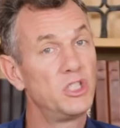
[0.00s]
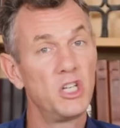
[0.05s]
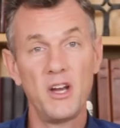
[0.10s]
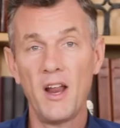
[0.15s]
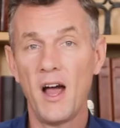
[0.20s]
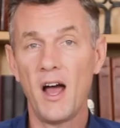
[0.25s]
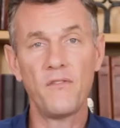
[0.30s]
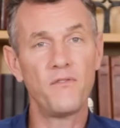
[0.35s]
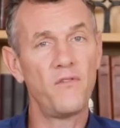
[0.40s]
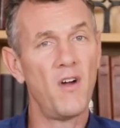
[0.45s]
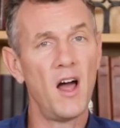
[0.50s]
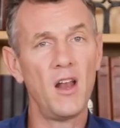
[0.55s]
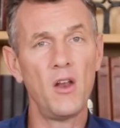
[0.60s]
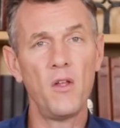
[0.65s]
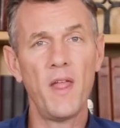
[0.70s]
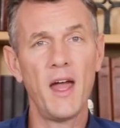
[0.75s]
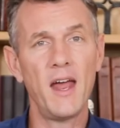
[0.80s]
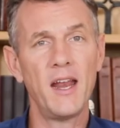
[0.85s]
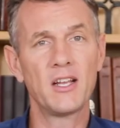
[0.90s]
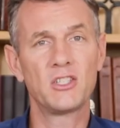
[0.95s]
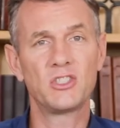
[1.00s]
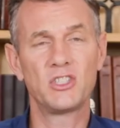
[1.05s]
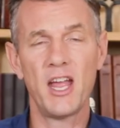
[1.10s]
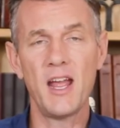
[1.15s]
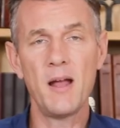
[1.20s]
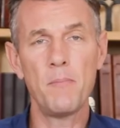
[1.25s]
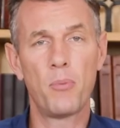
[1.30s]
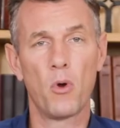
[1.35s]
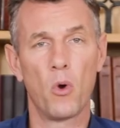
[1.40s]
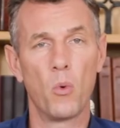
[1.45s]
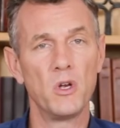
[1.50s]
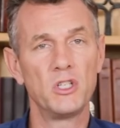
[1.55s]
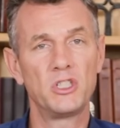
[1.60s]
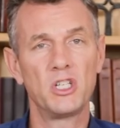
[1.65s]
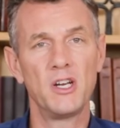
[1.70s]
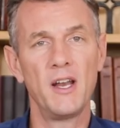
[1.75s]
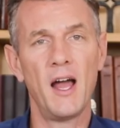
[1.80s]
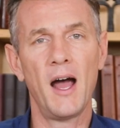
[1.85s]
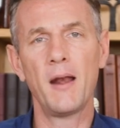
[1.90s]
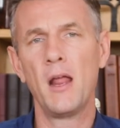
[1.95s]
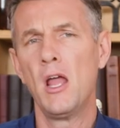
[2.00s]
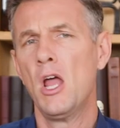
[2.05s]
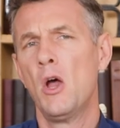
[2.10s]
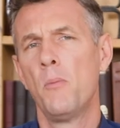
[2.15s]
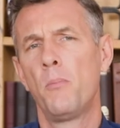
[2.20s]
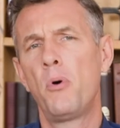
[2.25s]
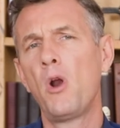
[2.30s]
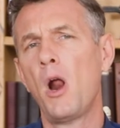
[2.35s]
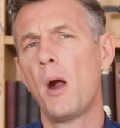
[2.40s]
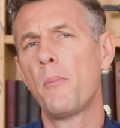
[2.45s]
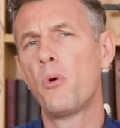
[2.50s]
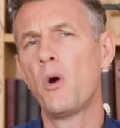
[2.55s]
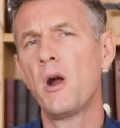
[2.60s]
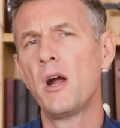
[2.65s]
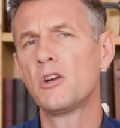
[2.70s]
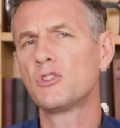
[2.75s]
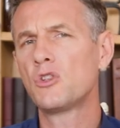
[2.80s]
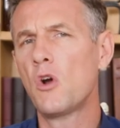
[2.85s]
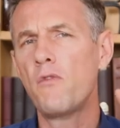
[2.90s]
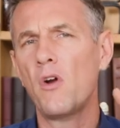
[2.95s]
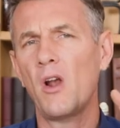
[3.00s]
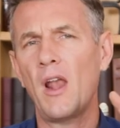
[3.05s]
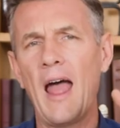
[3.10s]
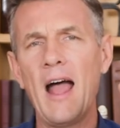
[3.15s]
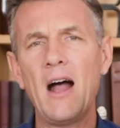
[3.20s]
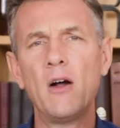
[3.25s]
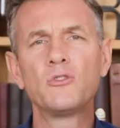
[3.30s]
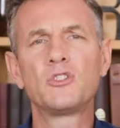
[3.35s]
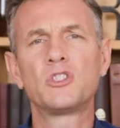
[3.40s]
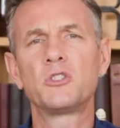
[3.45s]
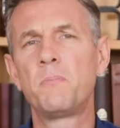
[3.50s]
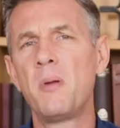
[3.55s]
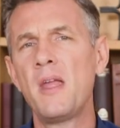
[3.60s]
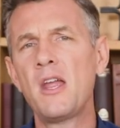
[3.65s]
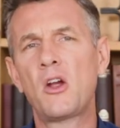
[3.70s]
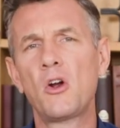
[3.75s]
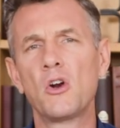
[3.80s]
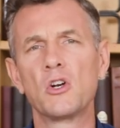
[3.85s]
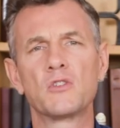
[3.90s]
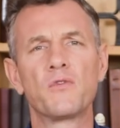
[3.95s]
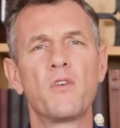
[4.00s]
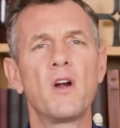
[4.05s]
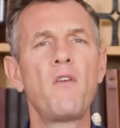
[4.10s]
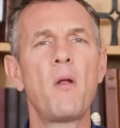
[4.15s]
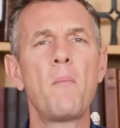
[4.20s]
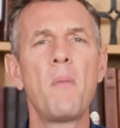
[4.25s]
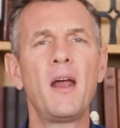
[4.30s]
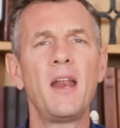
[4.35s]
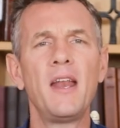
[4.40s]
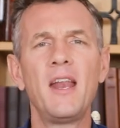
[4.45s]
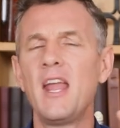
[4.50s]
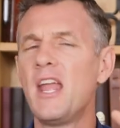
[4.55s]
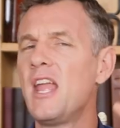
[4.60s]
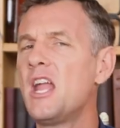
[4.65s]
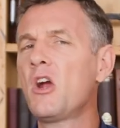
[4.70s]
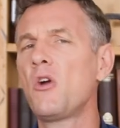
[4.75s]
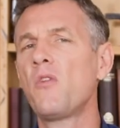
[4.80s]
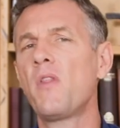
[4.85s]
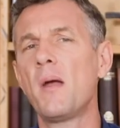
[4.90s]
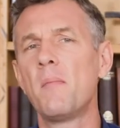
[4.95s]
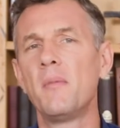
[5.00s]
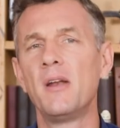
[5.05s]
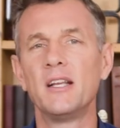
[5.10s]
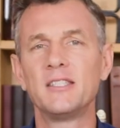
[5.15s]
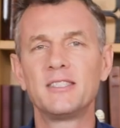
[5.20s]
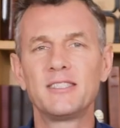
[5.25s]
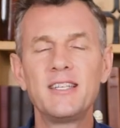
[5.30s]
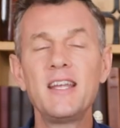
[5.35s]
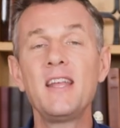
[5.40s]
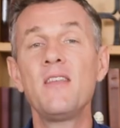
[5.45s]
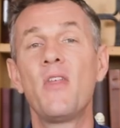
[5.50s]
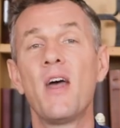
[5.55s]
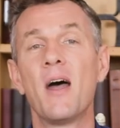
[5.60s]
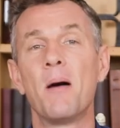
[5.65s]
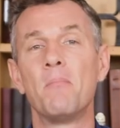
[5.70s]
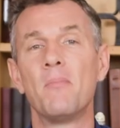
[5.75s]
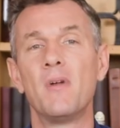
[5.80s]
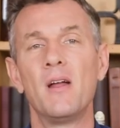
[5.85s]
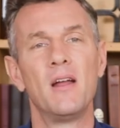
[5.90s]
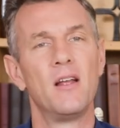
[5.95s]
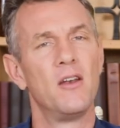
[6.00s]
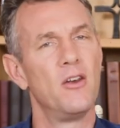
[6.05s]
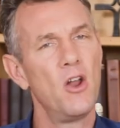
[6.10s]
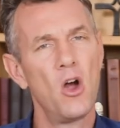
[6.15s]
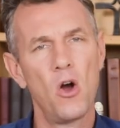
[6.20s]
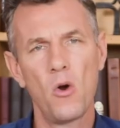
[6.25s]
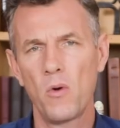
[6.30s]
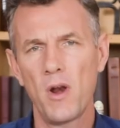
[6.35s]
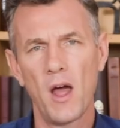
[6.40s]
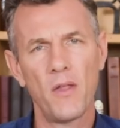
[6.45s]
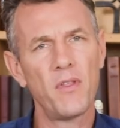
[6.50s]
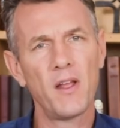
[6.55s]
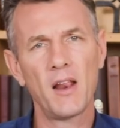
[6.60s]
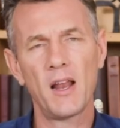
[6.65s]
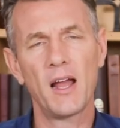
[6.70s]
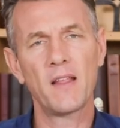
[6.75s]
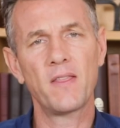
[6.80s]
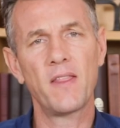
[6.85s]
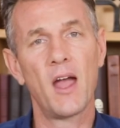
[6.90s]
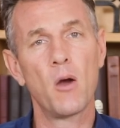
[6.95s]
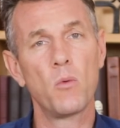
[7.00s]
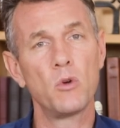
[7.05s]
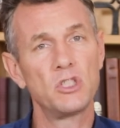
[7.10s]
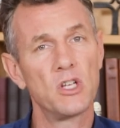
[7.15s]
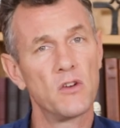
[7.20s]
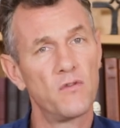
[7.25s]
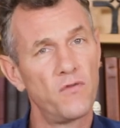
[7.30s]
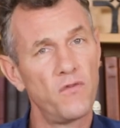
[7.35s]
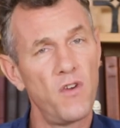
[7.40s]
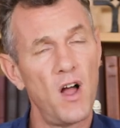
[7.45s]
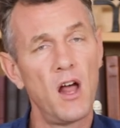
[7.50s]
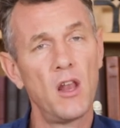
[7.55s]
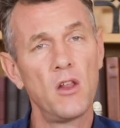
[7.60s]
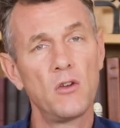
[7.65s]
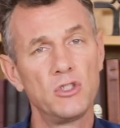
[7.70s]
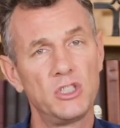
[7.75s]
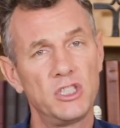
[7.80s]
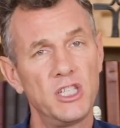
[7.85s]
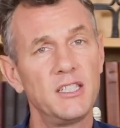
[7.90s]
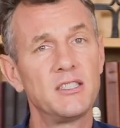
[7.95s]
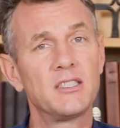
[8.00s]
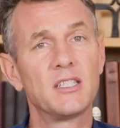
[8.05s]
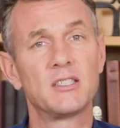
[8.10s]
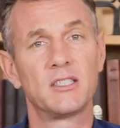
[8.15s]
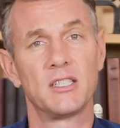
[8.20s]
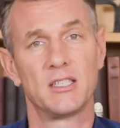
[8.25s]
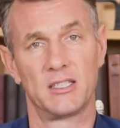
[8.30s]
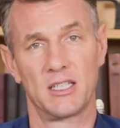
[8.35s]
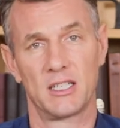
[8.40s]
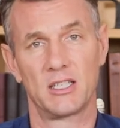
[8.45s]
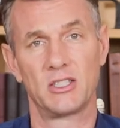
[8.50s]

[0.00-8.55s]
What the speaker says: should not follow that example. We should not put our prayers over loudspeakers for everybody to hear them and to see them. No, nothing like that. We should follow Jesus'